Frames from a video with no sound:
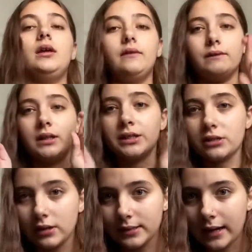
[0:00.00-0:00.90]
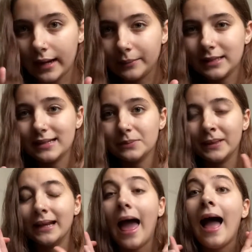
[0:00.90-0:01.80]
fingers crossed I am, because it's
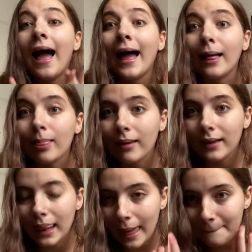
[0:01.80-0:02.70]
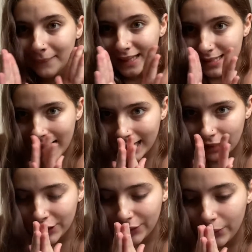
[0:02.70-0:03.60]
been hell, let me tell
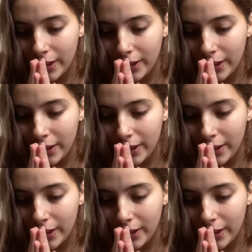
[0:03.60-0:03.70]
you.